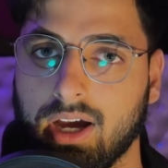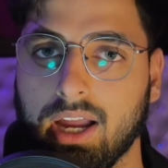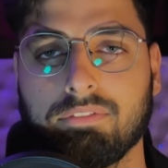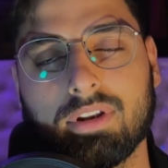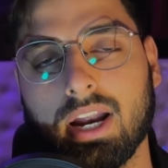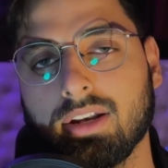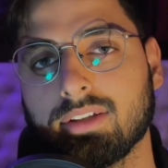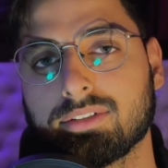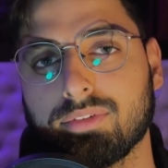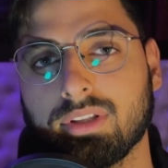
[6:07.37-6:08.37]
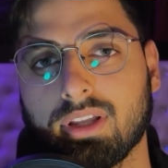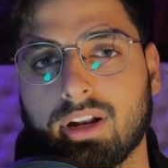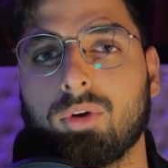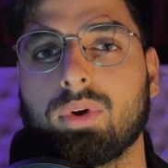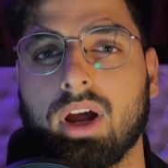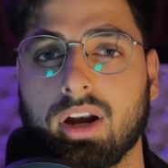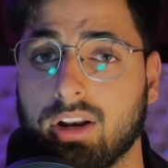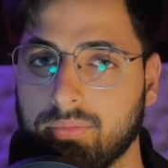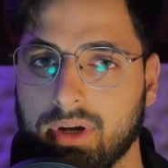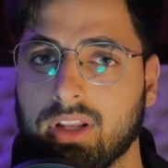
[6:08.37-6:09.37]
I have tried this with around
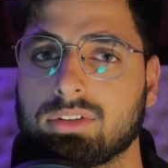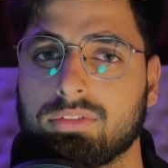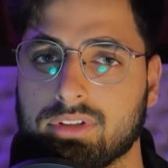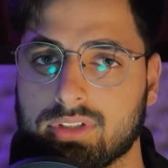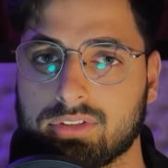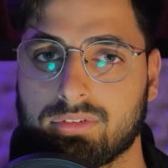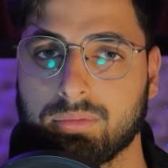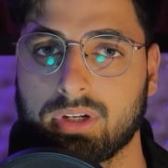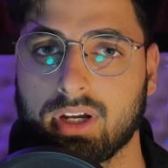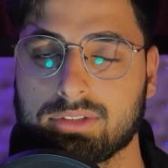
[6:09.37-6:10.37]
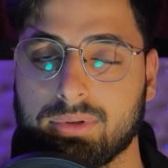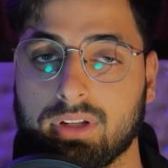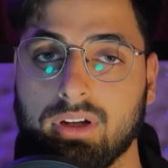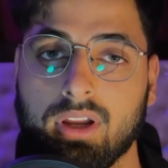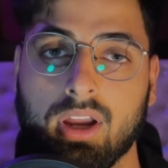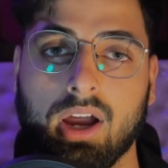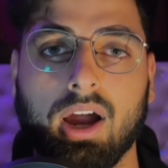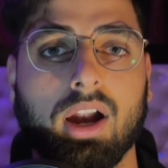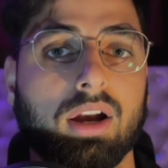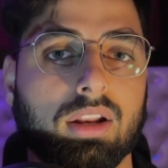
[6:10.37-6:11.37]
100 meters of distance from the transmitter
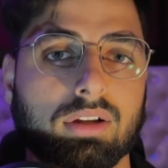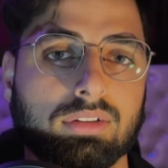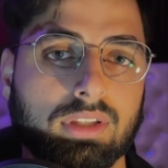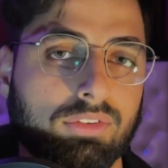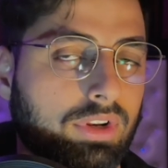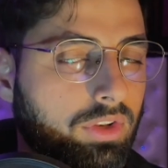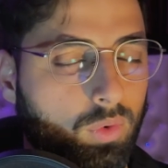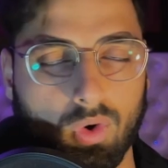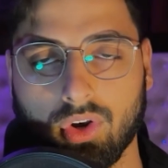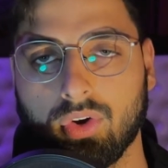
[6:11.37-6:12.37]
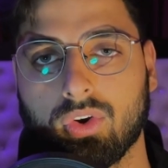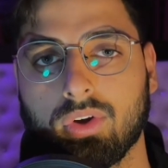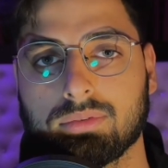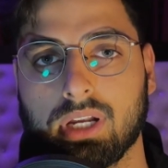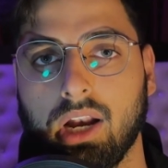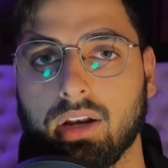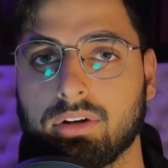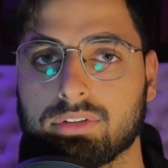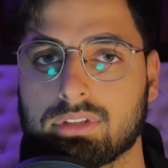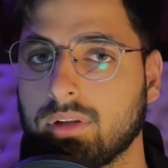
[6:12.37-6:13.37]
and there were no audio drops
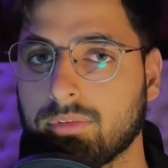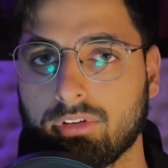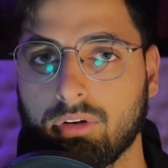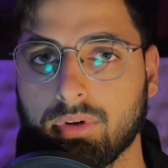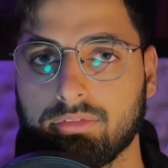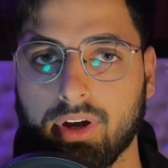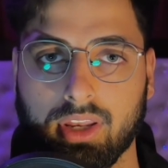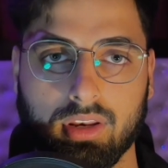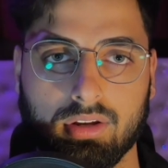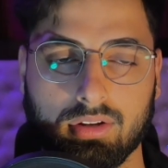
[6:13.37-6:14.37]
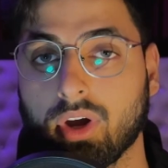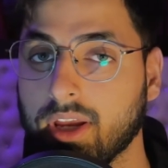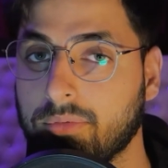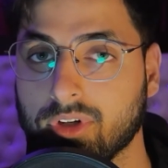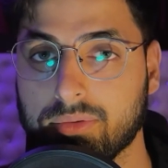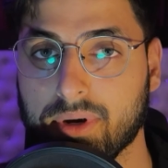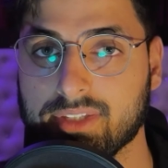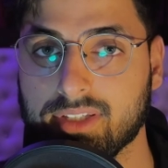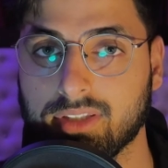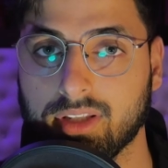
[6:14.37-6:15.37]
and it was still performing fine. Talking about the
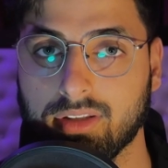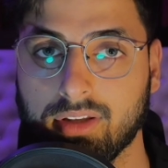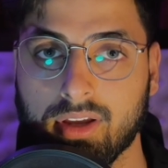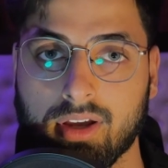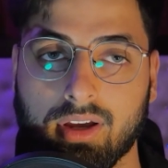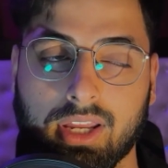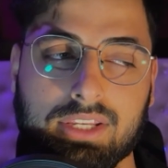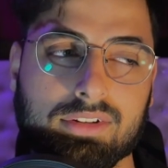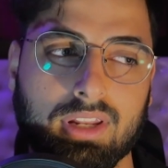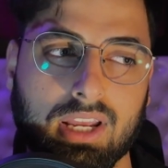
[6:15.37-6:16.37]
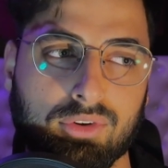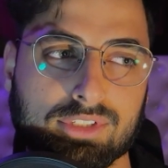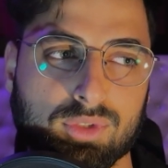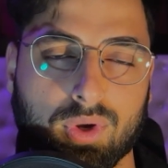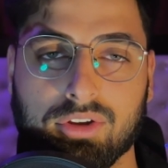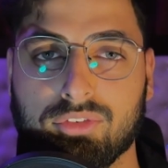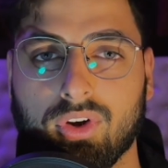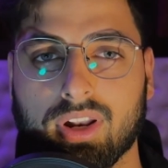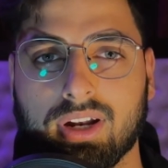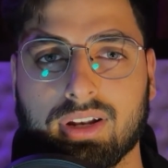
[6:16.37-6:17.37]
pricing then, initially I was looking
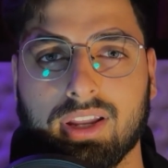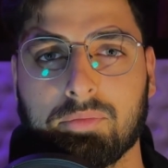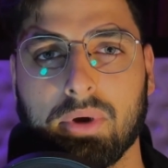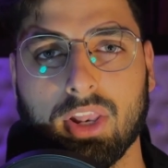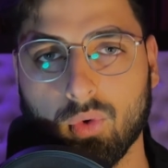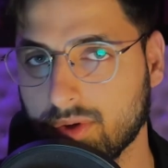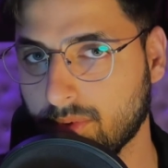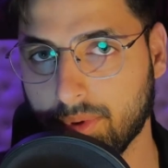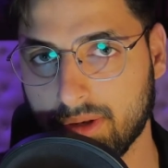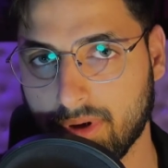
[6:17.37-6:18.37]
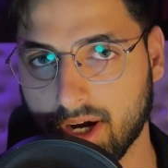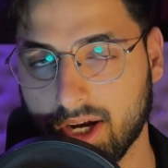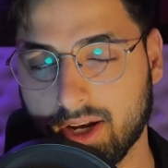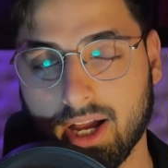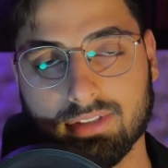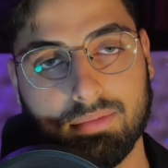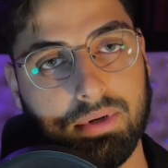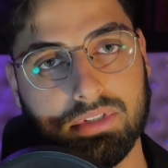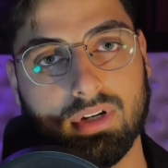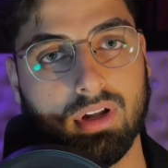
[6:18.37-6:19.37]
for it in my local mobile market as I
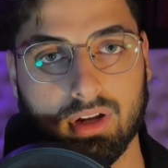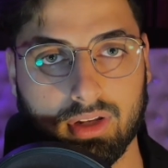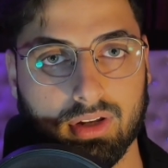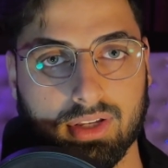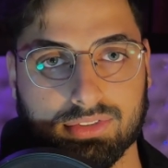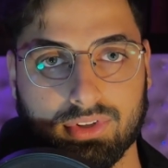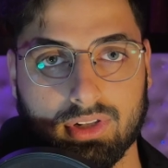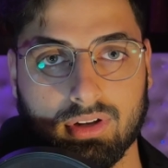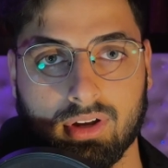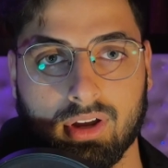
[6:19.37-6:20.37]
mentioned earlier as well.